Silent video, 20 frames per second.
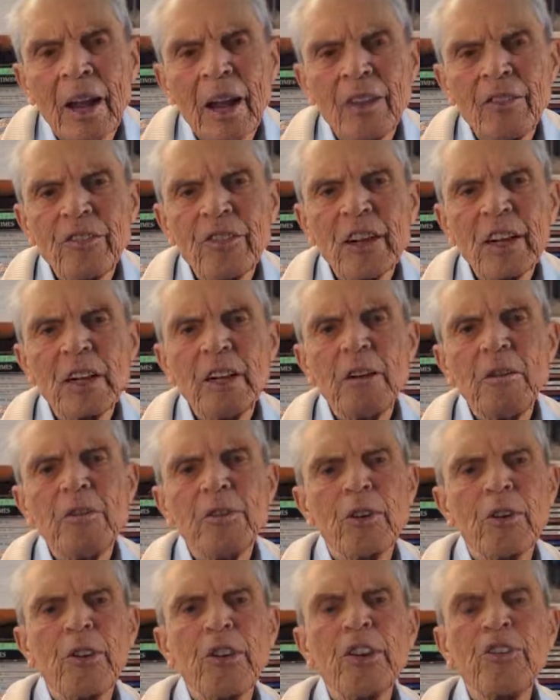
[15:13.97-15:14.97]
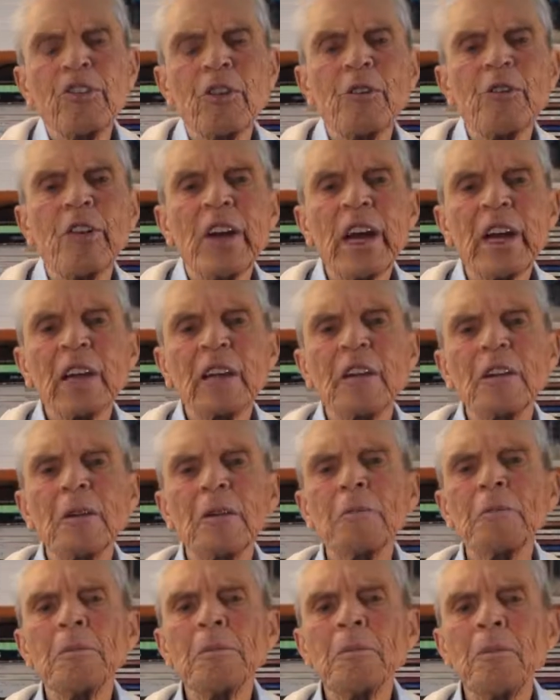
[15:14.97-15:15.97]
he said to this effect,
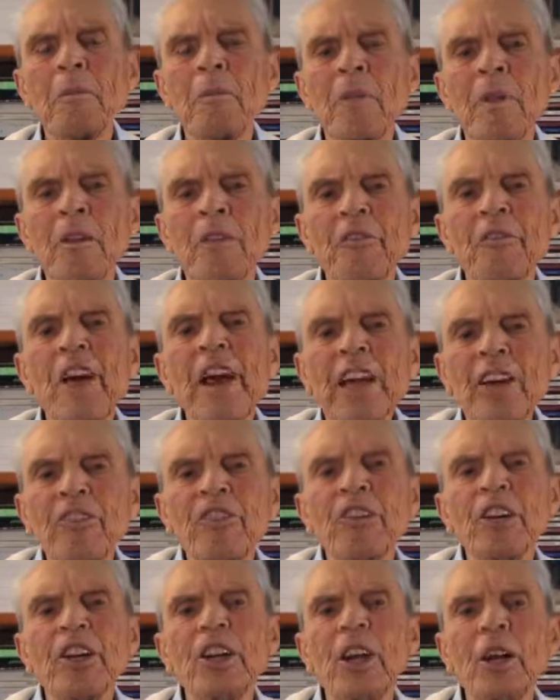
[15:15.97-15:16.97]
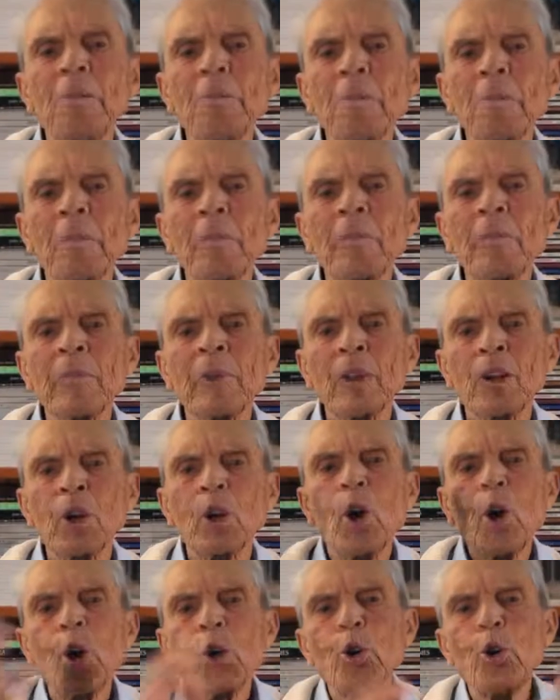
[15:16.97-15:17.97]
fancy
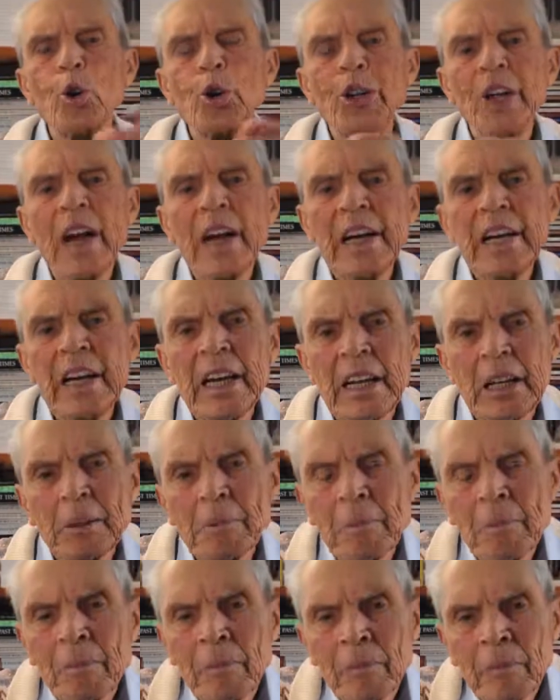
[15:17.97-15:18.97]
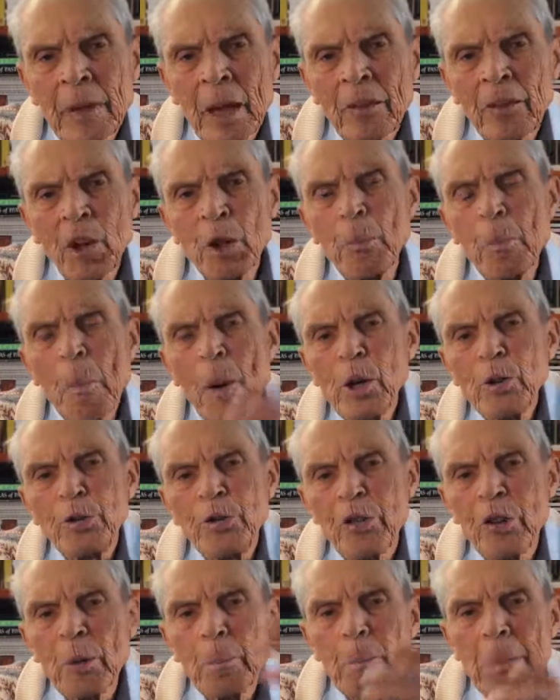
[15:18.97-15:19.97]
God ordaining that
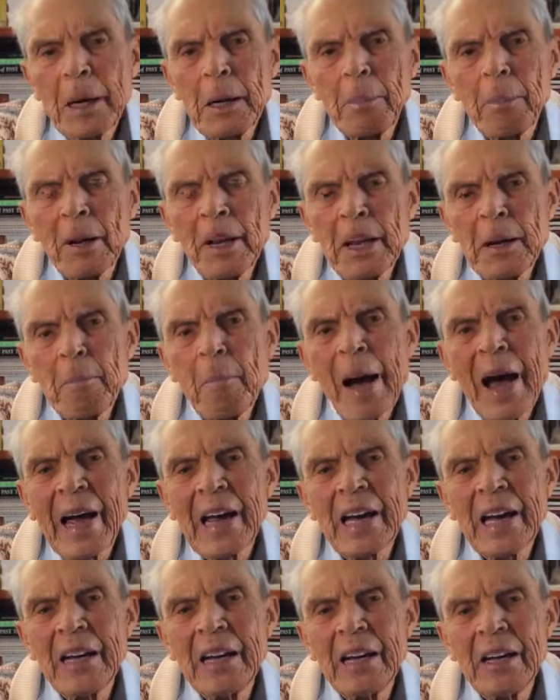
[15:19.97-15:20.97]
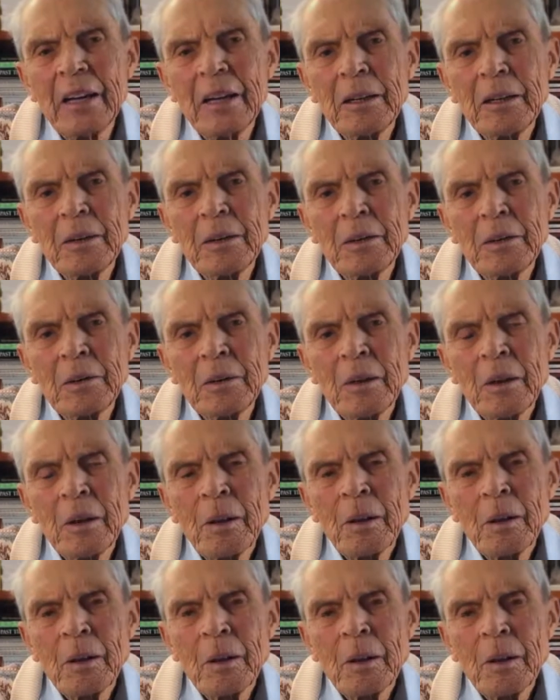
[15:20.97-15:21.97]
most of the people he made
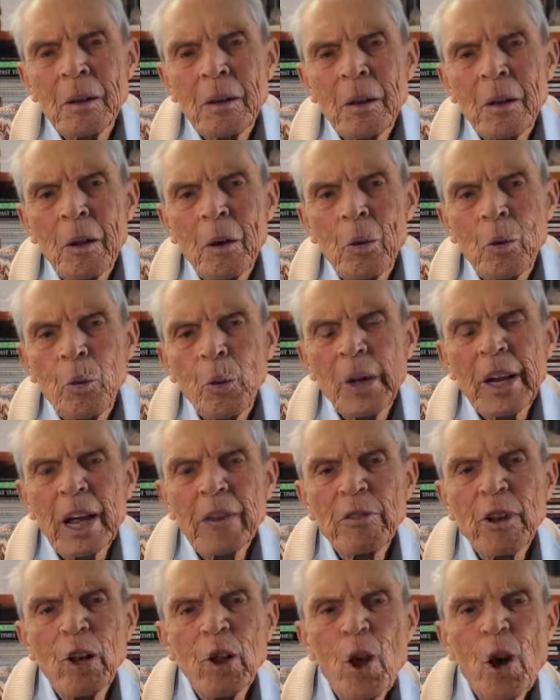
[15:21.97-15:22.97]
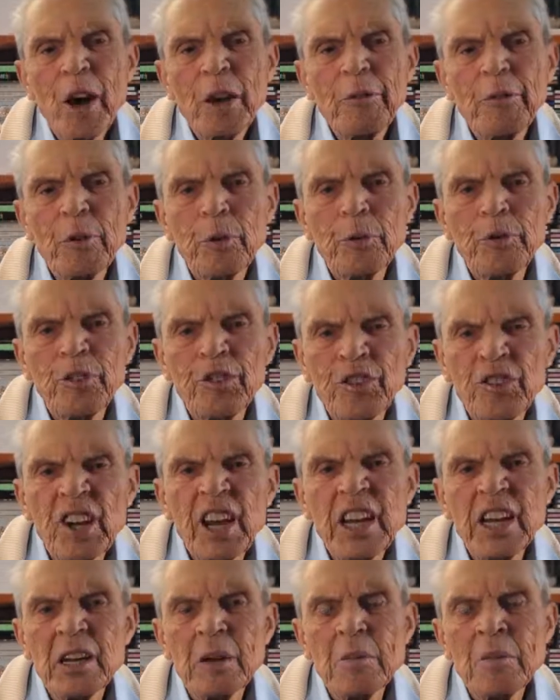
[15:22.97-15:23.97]
would have a life of
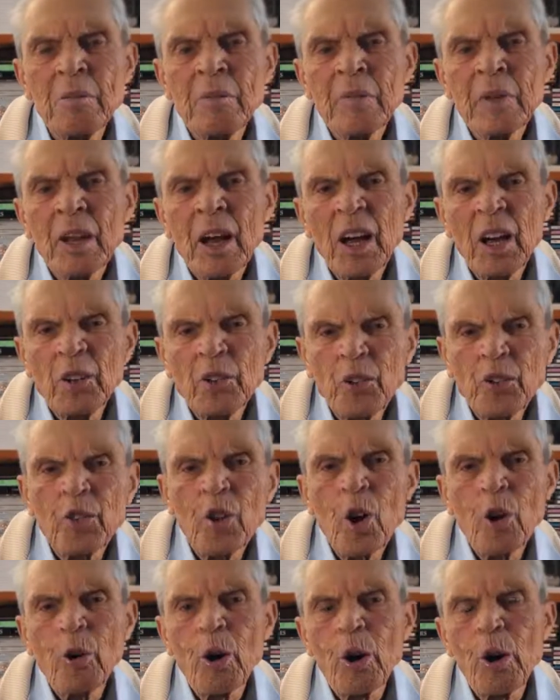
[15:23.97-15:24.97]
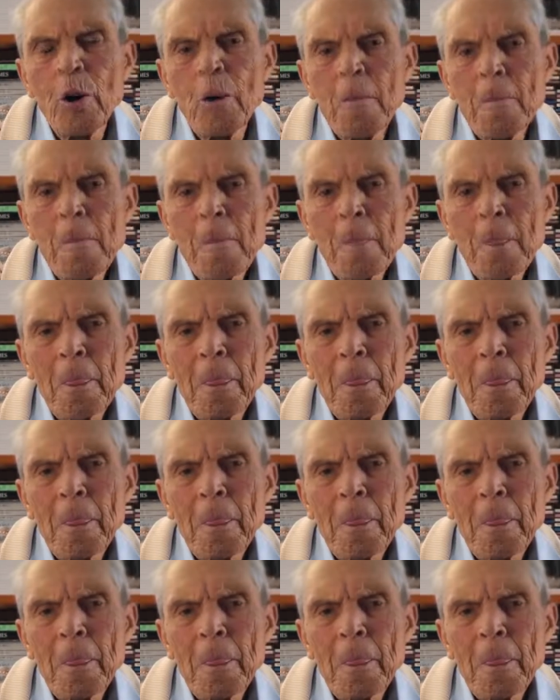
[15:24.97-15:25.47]
sin and sorrow,